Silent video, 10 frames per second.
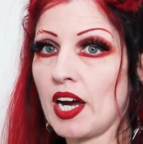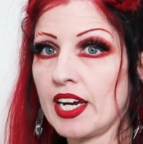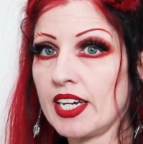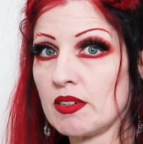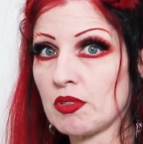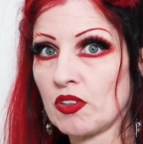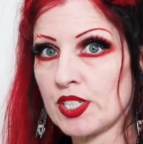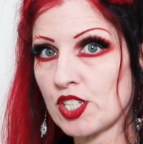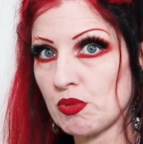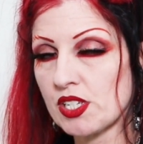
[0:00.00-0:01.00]
I am
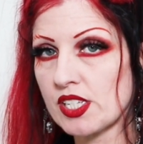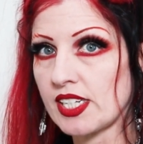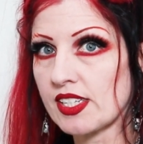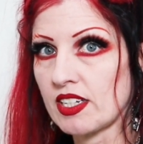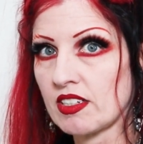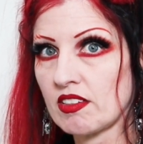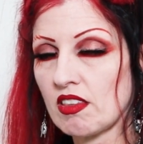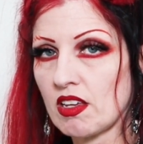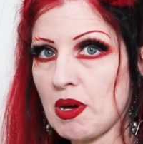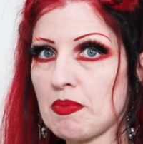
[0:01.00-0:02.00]
going to be
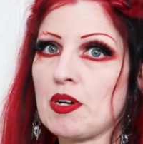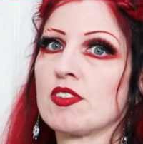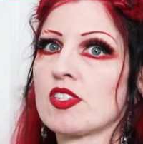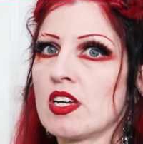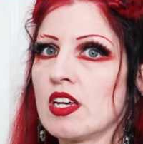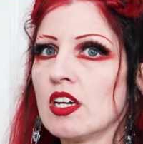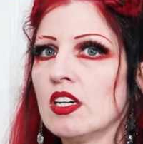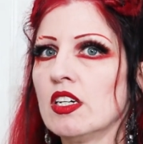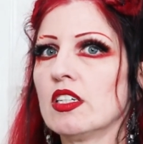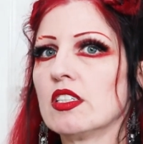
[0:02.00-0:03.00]
slicing the peppers.
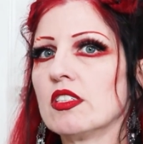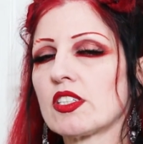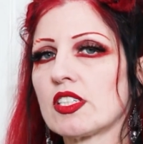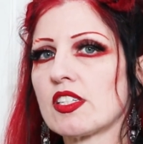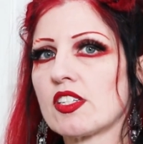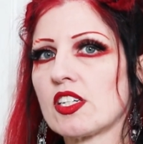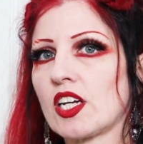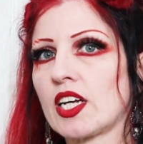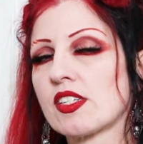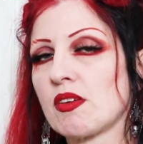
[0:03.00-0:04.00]
Usually this dish,
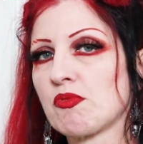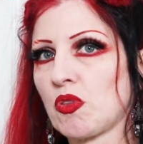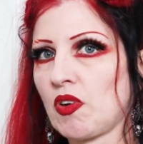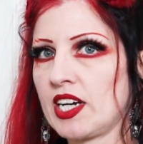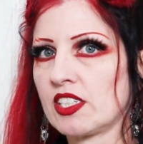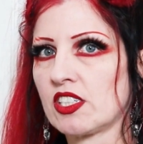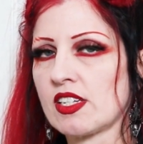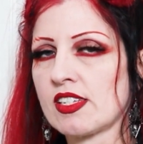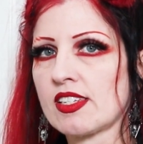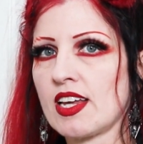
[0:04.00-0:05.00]
I guess, comes with
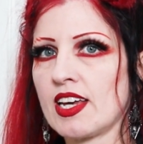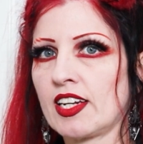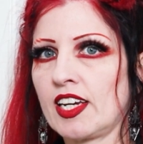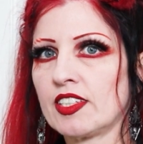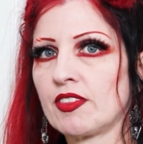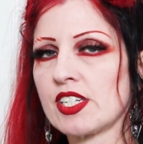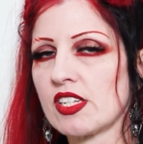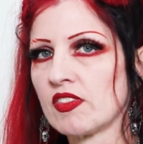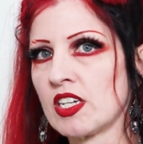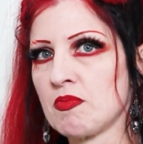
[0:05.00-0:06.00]
radishes, and I did
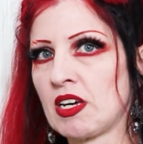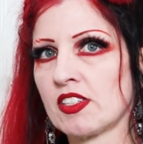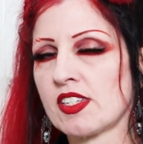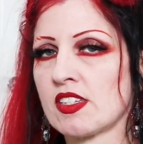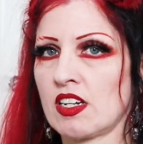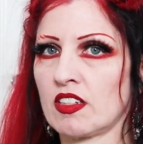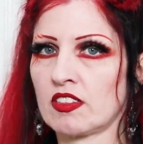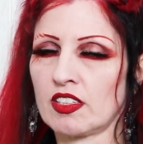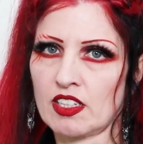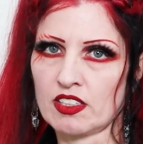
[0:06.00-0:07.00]
receive an email. This is another
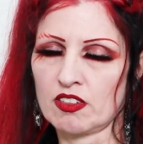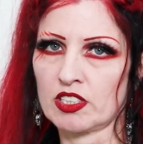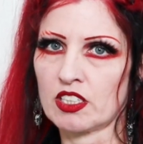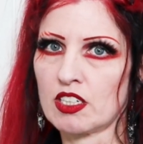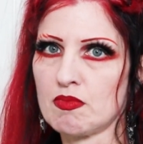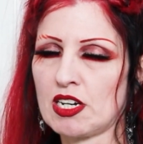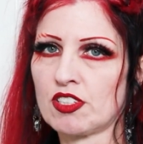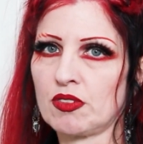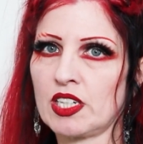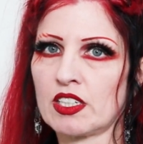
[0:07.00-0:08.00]
thing that they're really good about
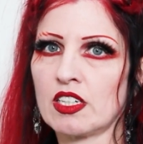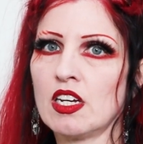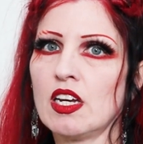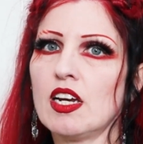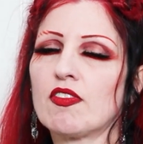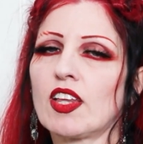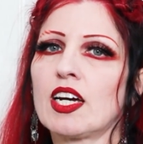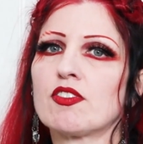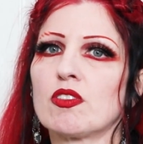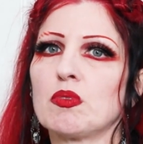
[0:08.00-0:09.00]
doing. If they
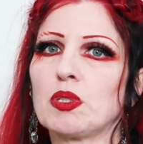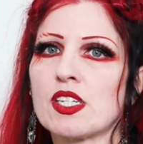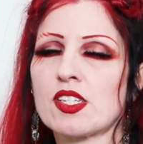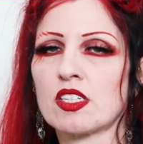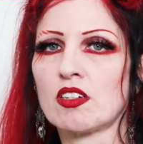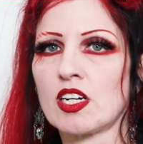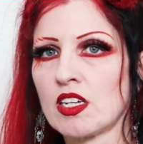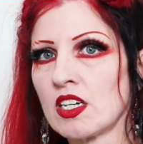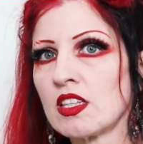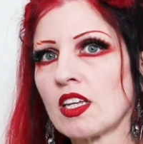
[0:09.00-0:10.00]
have to replace an
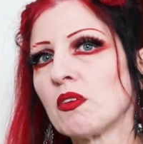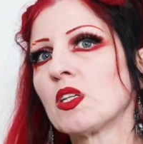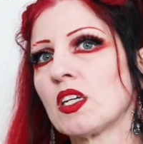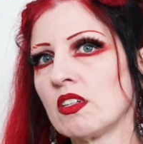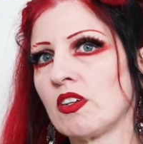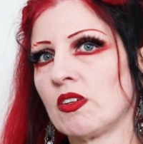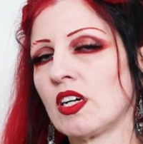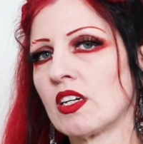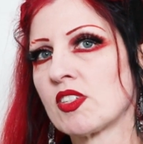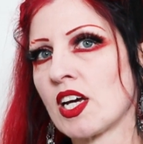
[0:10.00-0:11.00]
ingredient, they will let you know
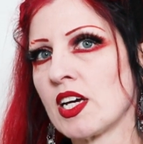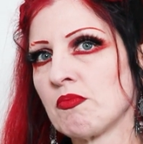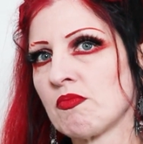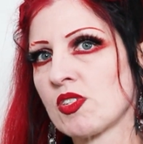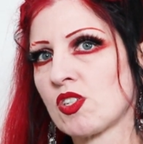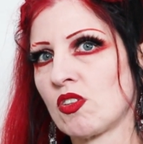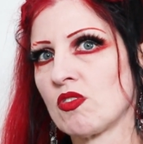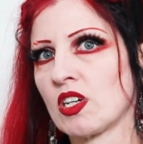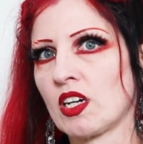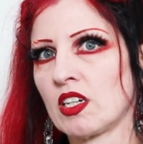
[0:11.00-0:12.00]
ahead of time, so
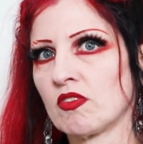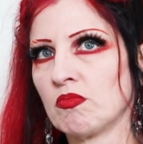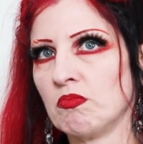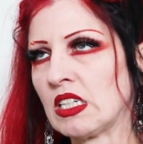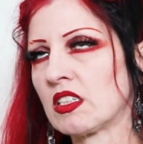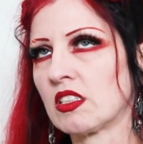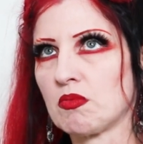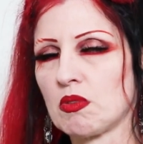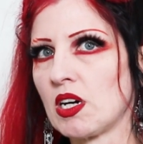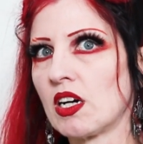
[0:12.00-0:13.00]
you can kind of mentally
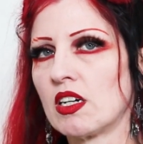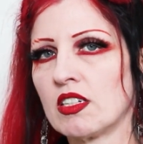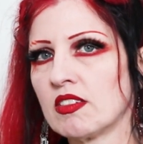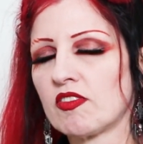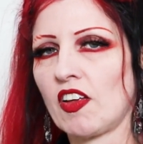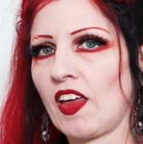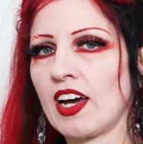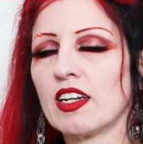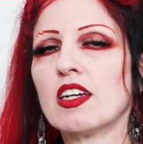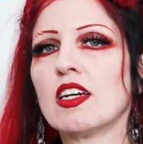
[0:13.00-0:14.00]
prepare for
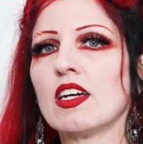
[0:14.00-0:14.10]
that.